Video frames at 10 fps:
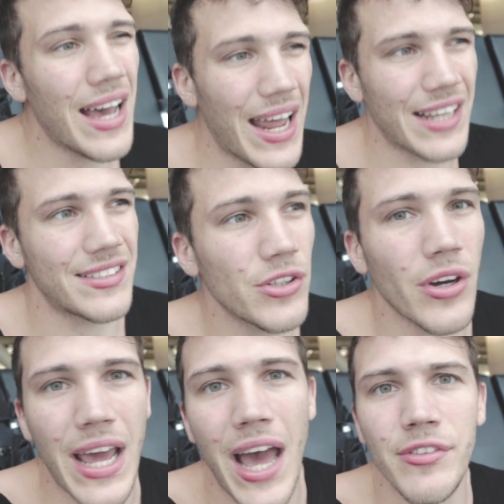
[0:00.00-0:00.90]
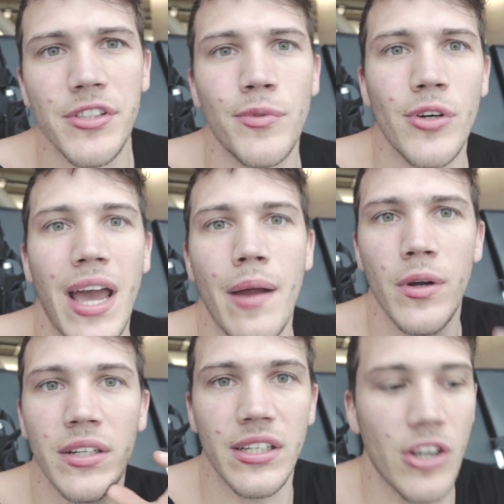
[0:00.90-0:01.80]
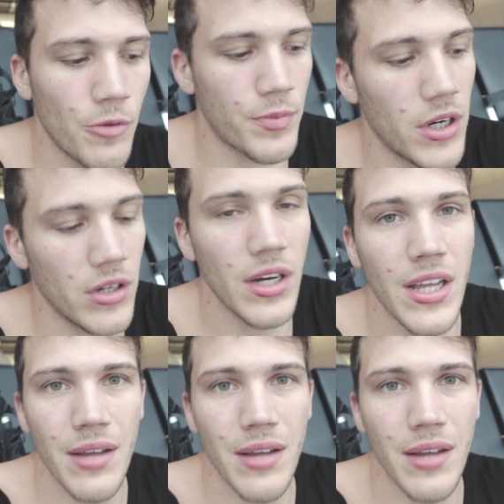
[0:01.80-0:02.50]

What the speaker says: And I'm still going to have a small camera, the GoPro,